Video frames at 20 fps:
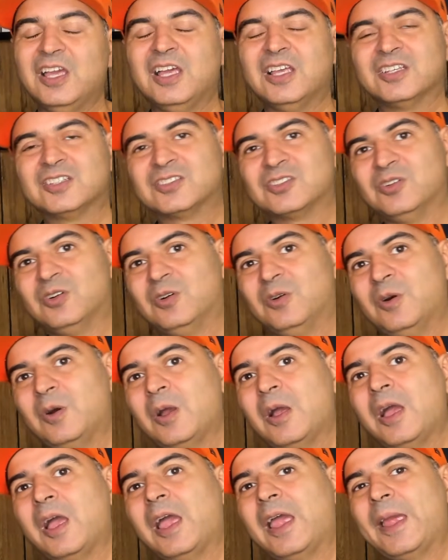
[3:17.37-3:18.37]
so.
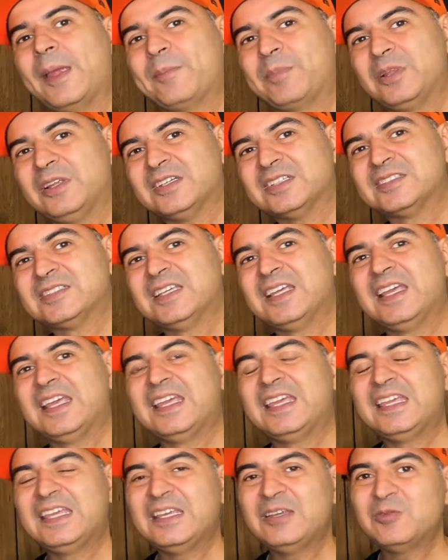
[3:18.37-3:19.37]
And plus,
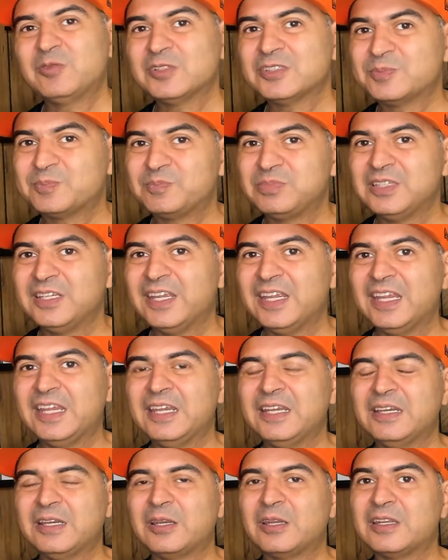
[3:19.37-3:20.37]
he was
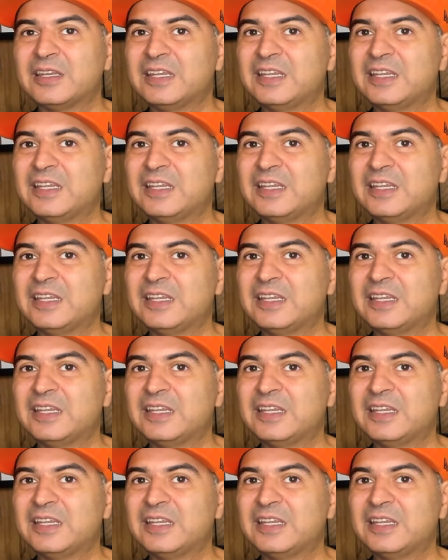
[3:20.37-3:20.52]
playing.